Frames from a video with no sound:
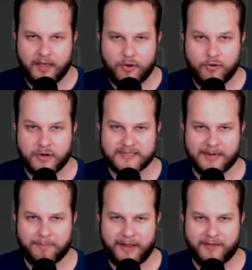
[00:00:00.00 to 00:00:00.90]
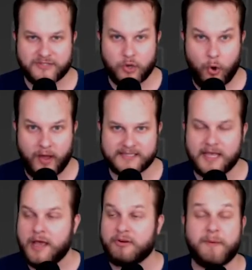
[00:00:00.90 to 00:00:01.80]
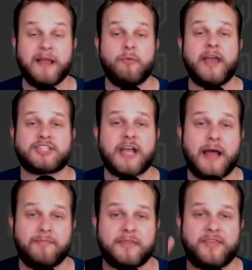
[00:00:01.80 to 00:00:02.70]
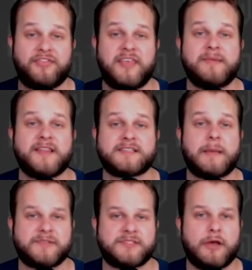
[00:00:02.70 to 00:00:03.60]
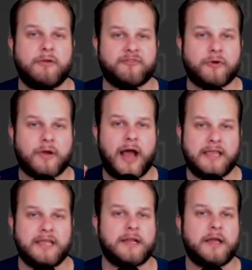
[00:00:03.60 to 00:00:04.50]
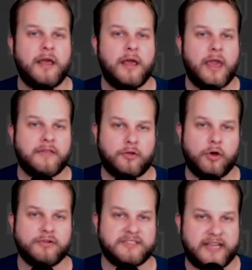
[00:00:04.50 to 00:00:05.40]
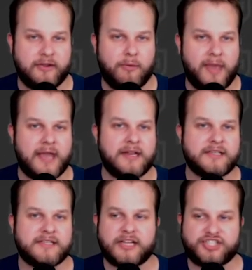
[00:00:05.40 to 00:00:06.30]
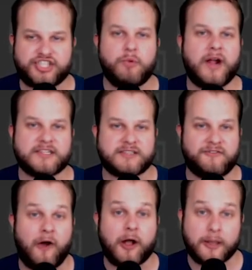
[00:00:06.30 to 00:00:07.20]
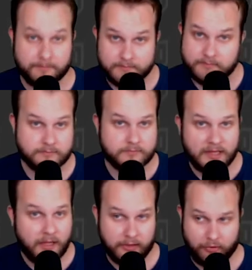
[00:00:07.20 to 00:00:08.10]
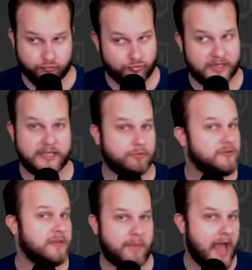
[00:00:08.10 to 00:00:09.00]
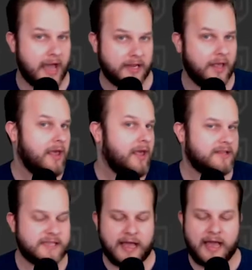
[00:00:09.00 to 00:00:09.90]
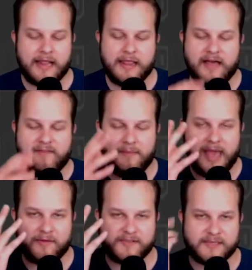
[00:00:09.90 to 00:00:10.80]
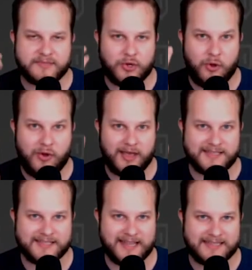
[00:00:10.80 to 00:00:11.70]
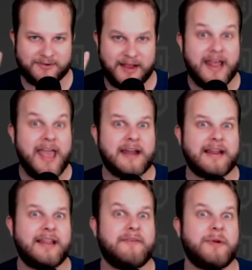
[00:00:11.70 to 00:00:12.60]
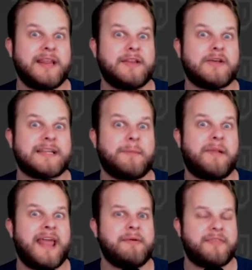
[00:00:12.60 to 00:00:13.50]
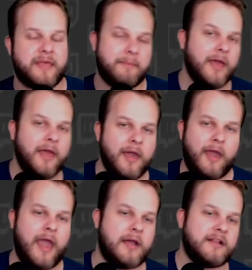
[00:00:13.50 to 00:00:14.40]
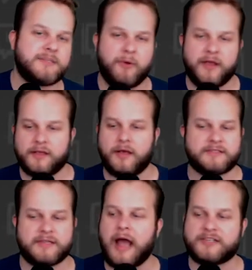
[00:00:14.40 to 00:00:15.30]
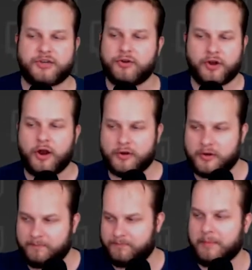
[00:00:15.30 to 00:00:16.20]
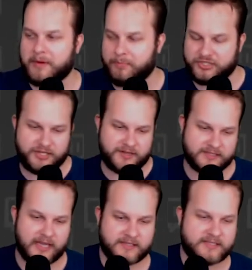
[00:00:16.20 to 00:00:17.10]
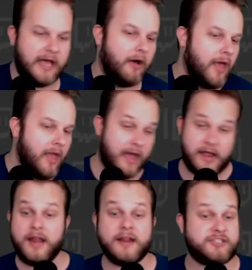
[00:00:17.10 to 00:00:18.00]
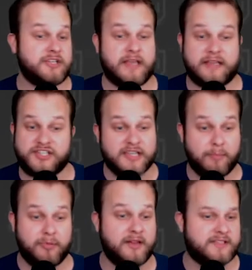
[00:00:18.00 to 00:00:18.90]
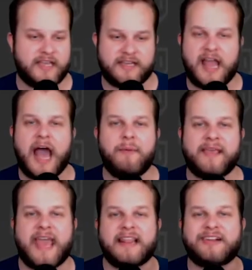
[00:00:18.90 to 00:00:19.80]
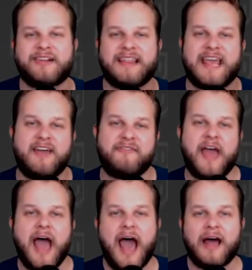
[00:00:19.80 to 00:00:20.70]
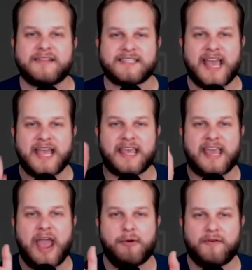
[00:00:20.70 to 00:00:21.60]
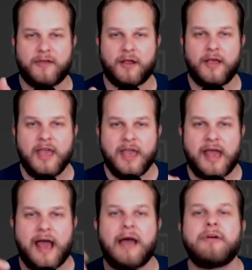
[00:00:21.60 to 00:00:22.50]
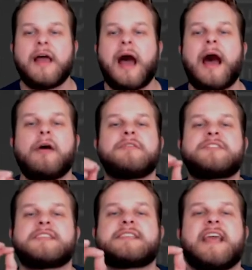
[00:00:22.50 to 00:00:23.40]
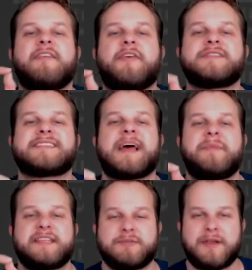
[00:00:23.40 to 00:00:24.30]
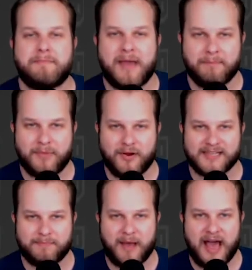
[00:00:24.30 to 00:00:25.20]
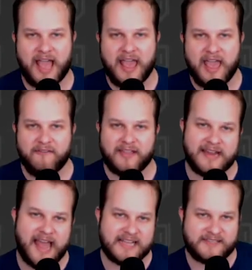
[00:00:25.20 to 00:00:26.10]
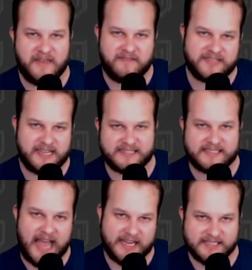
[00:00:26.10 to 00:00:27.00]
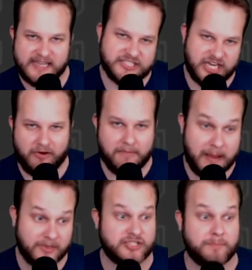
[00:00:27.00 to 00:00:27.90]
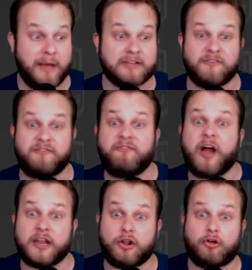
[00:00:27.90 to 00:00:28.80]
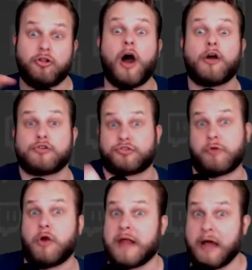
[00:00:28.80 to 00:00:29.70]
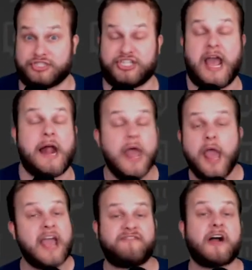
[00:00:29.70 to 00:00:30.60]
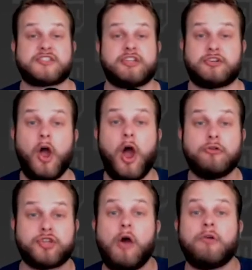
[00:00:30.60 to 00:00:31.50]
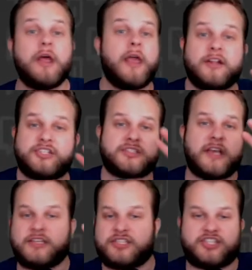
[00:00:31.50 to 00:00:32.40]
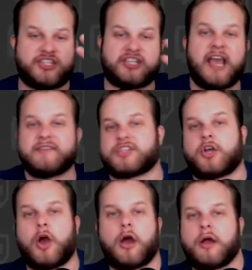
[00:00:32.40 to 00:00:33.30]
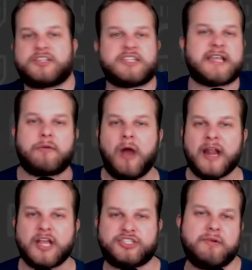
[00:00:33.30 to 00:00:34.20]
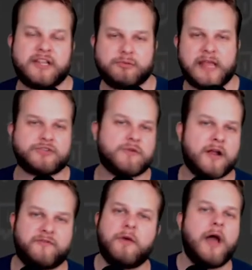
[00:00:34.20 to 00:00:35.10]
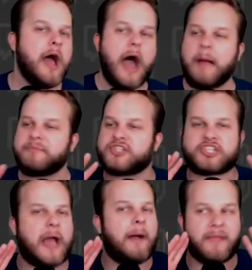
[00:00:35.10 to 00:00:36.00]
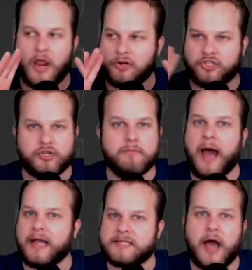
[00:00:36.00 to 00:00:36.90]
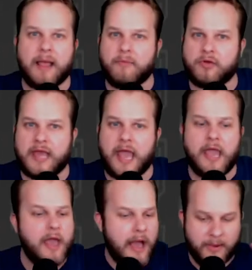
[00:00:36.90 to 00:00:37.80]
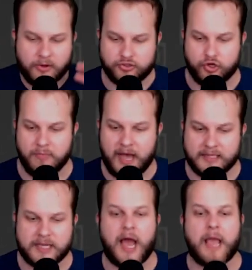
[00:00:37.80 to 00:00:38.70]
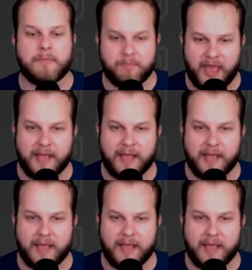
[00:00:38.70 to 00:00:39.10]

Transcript: who knows how to play with toys." Which, by the way, chat, the theme of this episode for Hyena and the golden dingo man is that she wants to fuck him. like really, really bad. He's just like, I love a man with some toys. That's great. And I love it when he knows how to play with them. And at this point, he goes, nah, security guard, I'm going to put you inside the cell. And Hyena, she's like, she's got bullets. She's like, nah, we can't let her live. I'll take care of her. I'll just give her something to remember us by for the next 15 seconds that she can remember. And she's about to fucking claw her throat out, chat. And Fox is like, no, don't. And she's like, she saves the guard. She's like, why are you doing this? What the hell's wrong with you? I'm here to do my time, okay? I'm here to do my time and pay